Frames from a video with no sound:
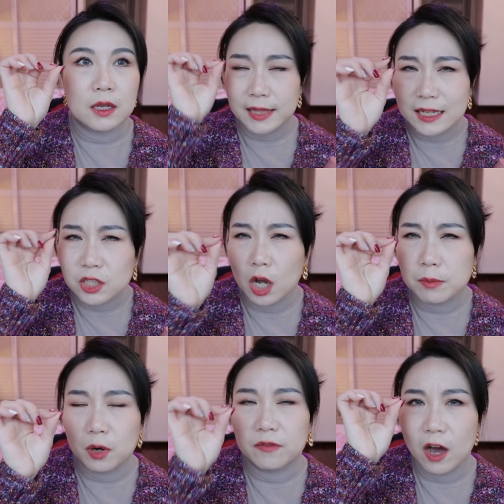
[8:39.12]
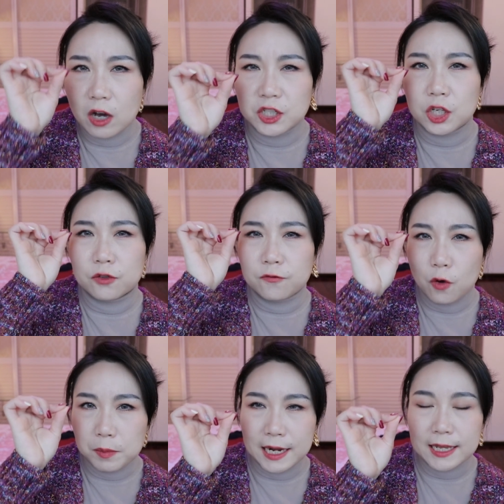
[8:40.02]
that type of eyeshadow
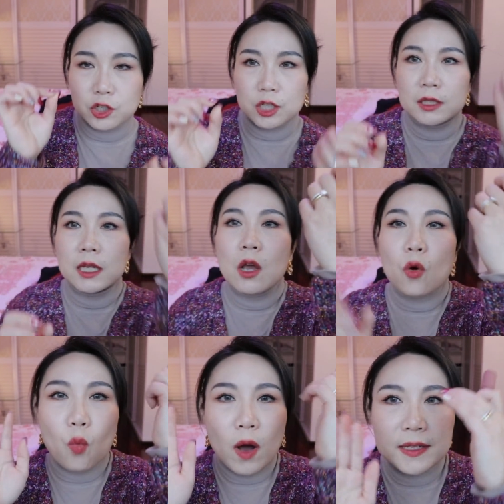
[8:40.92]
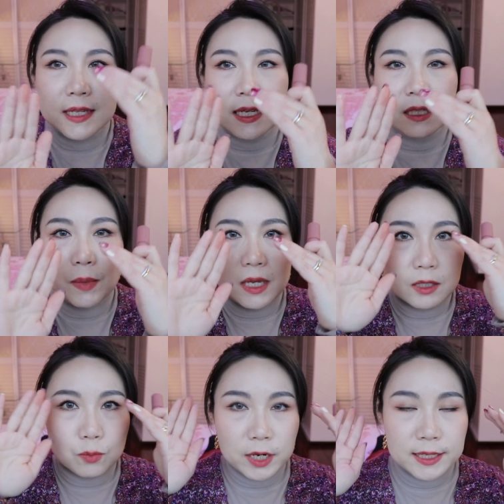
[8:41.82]
formulation. Once it's being
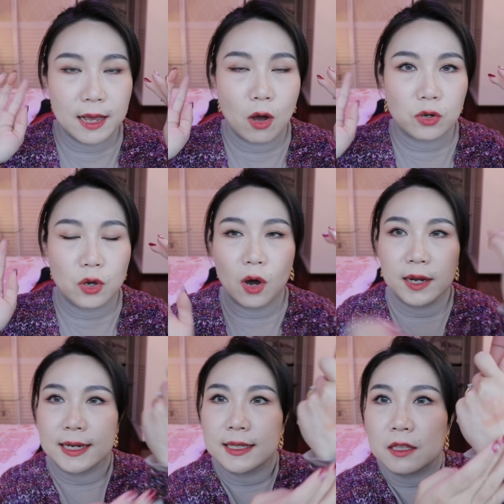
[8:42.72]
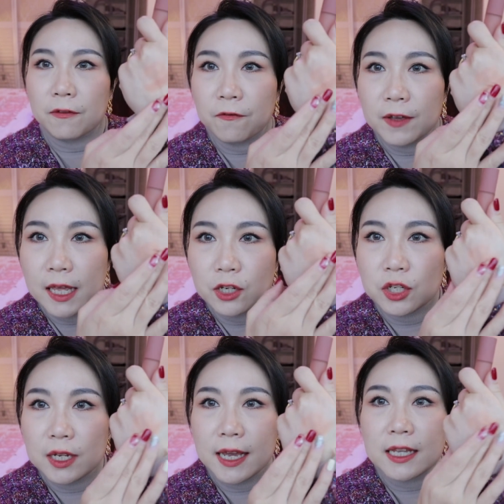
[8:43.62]
spread out on your eyelid, the
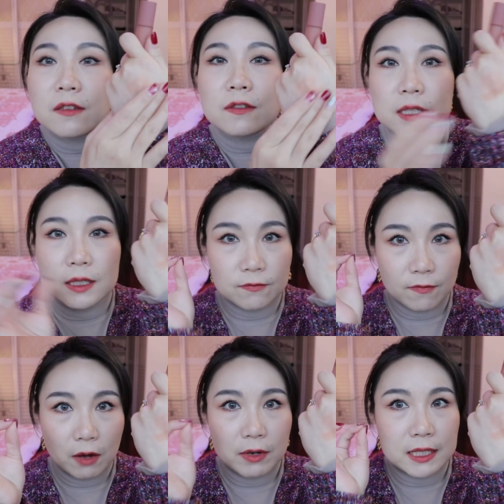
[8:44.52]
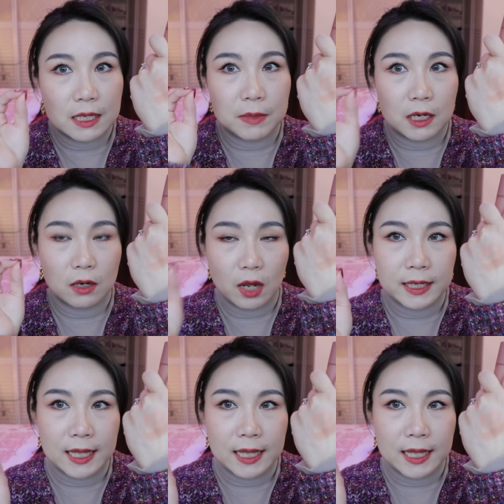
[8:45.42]
finish is very similar like